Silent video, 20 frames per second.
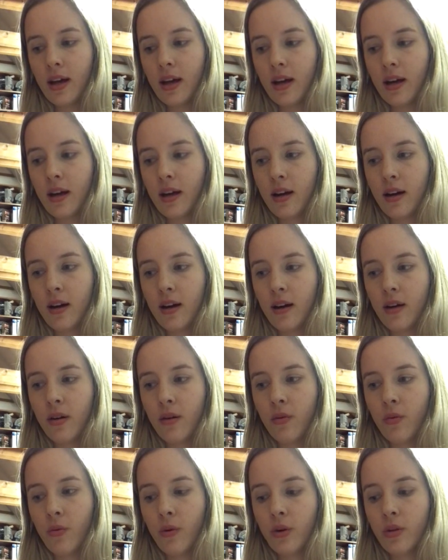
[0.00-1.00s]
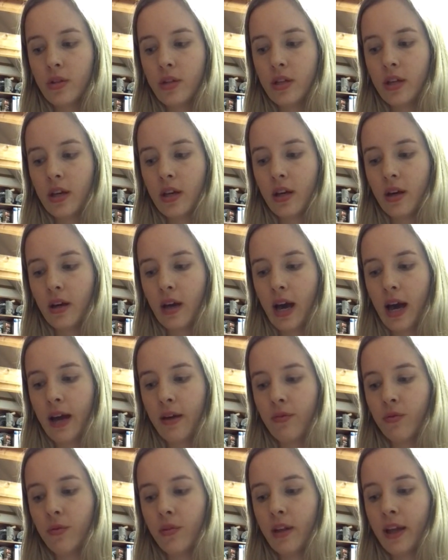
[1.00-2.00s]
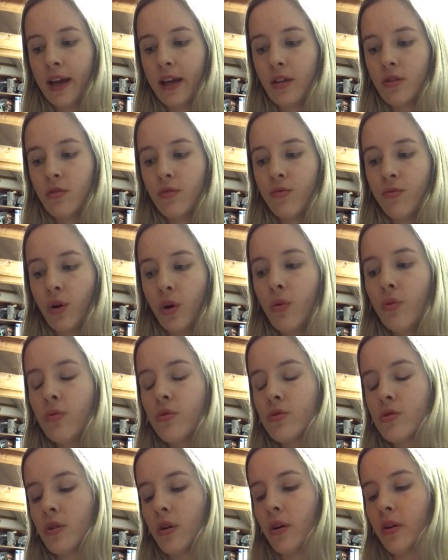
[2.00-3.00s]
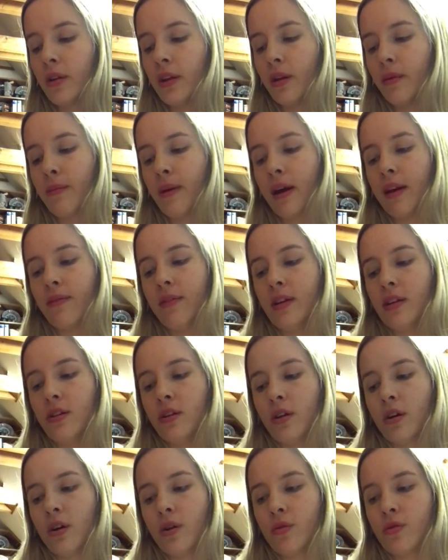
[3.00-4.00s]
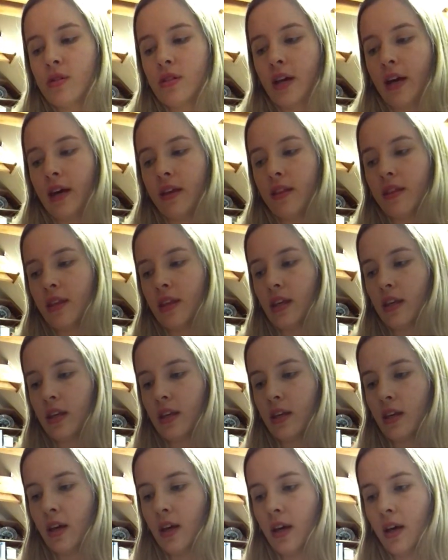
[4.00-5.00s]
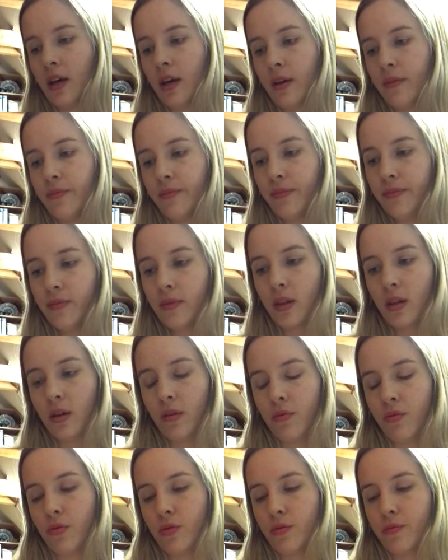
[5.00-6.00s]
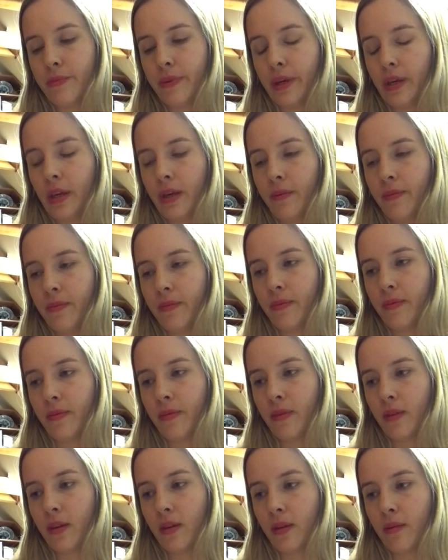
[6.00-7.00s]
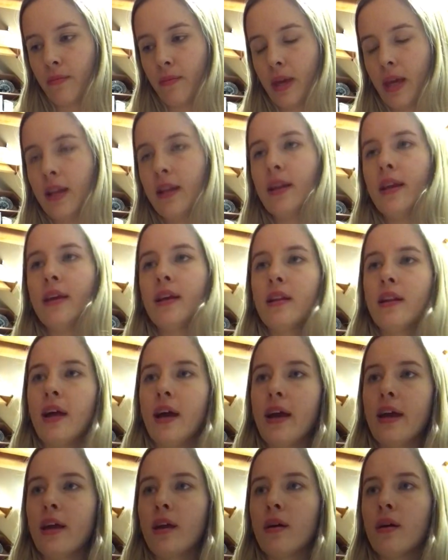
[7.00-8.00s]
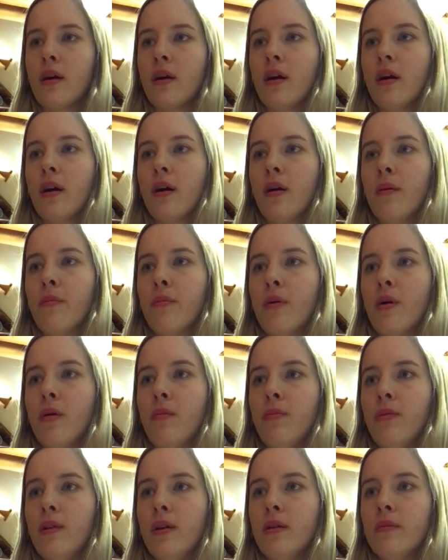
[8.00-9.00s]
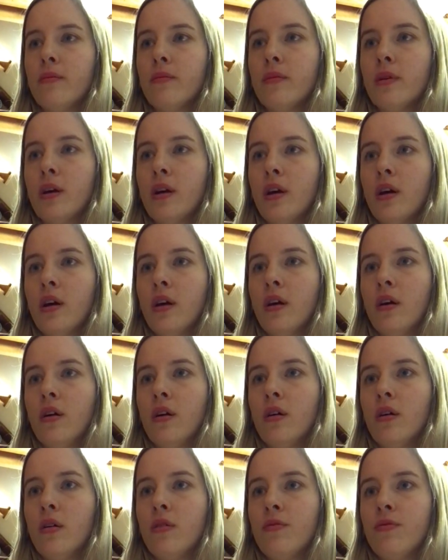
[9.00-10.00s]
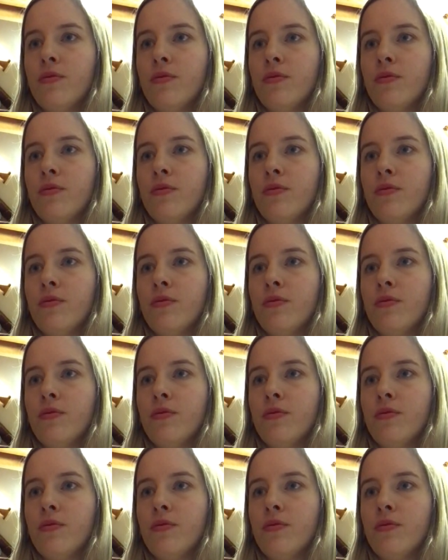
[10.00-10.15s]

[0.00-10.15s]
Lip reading: What I would like to focus on in my videos, I think, would be mainly like a problem of